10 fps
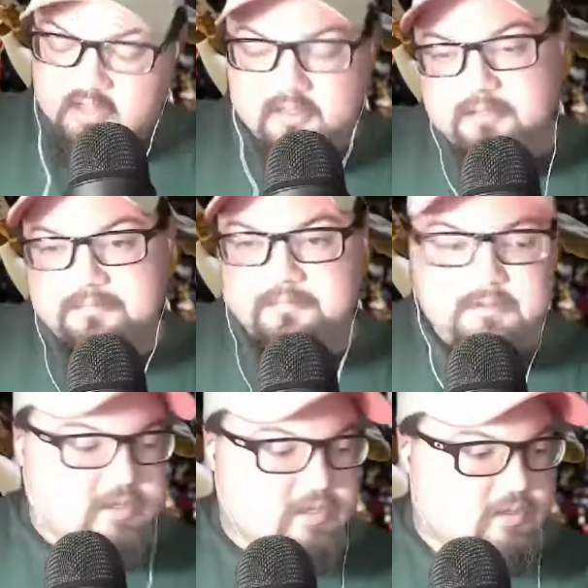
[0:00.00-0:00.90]
I don't think
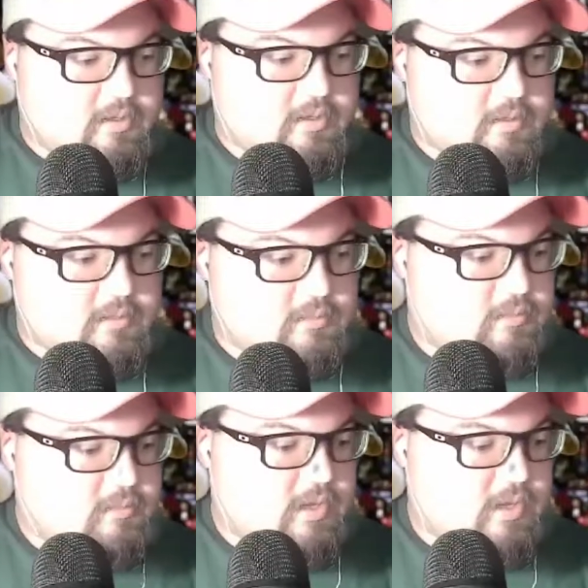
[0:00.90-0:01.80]
he's finished
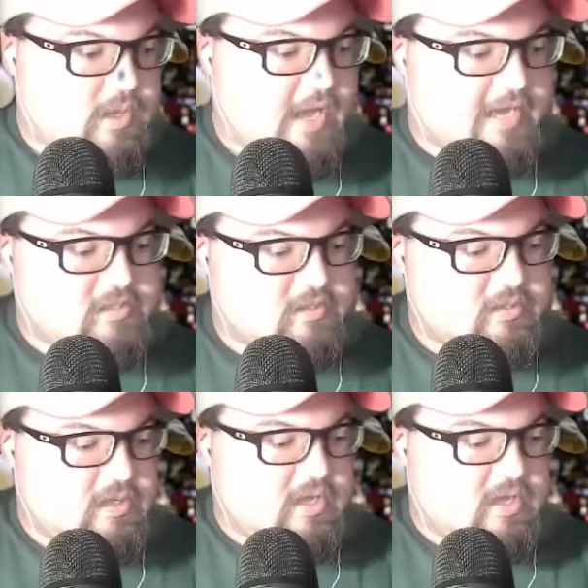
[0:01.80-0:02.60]
4 games in a row.